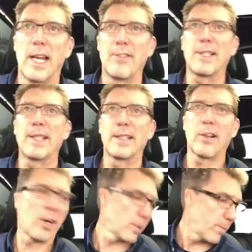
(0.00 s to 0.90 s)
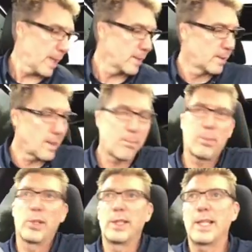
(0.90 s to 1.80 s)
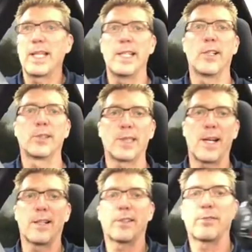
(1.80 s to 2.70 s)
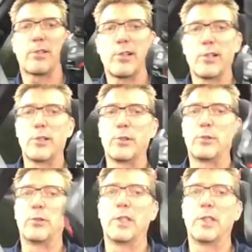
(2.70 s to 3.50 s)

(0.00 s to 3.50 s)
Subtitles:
everything, all the paces I'm putting the EOS R through